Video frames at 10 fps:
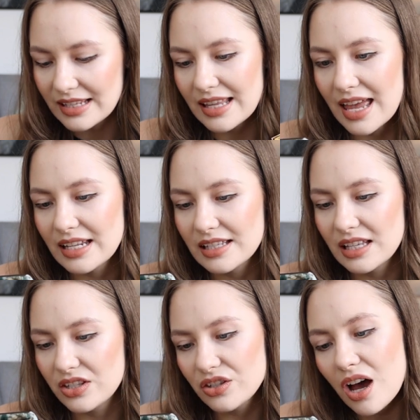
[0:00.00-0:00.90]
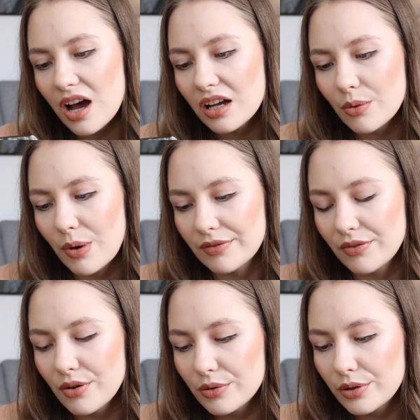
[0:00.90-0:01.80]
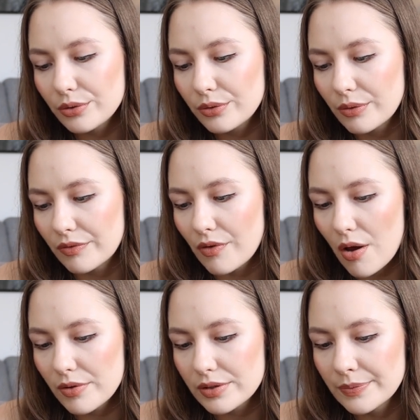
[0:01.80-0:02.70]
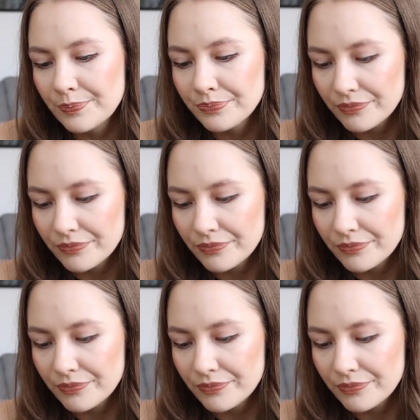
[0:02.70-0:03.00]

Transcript: I said, it's a dark white floral with rose.